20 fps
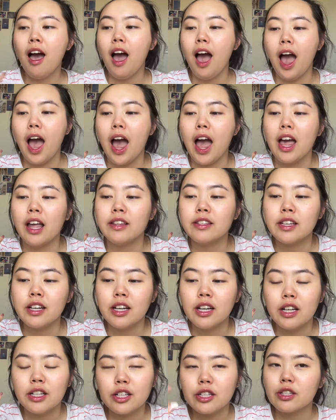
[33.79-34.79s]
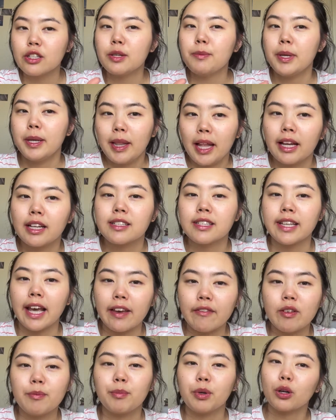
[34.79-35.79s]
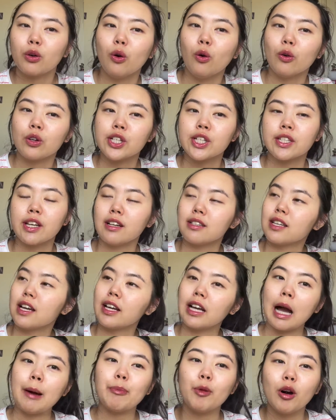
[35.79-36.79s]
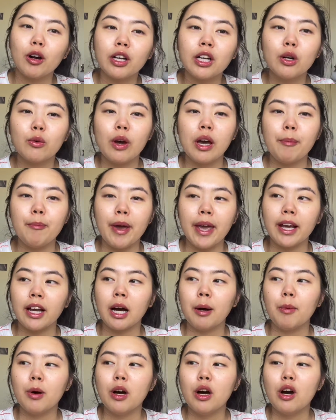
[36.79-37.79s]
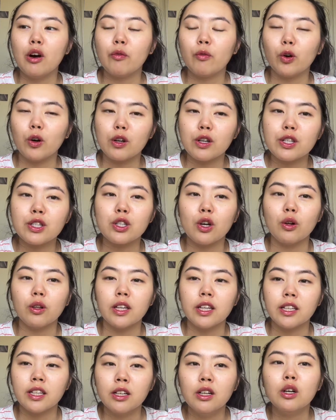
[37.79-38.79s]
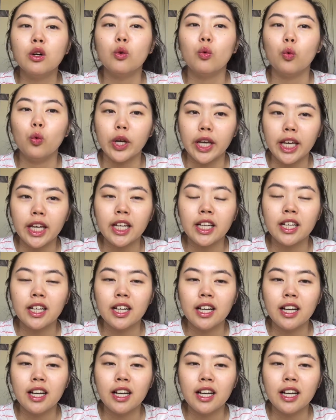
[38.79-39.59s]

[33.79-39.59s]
and just to be like safe and precautious, I was like, I'm not gonna wear makeup for a solid week,